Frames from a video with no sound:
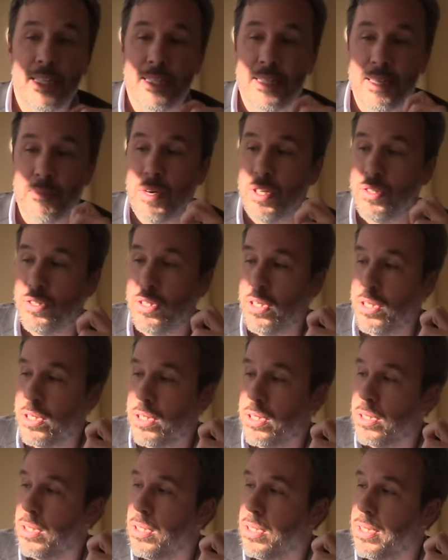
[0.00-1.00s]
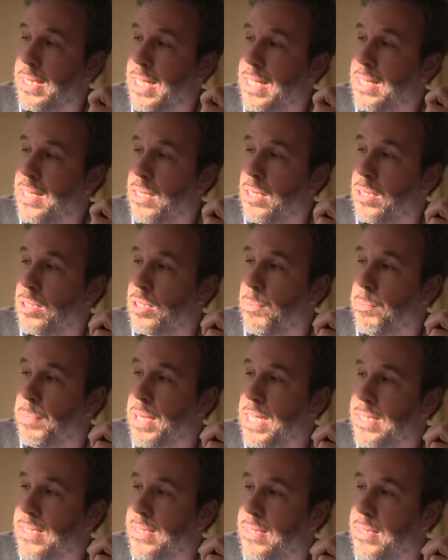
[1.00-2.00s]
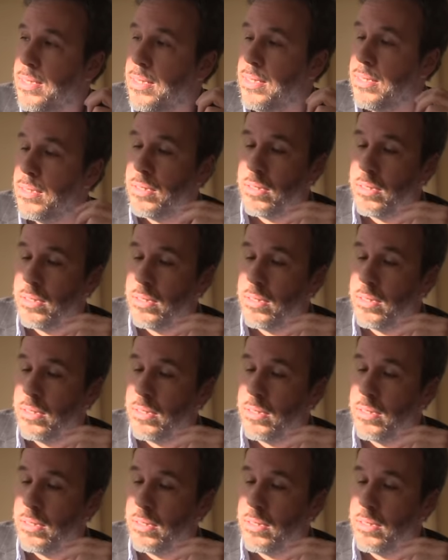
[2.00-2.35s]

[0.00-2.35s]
It's about the, the technical complexity,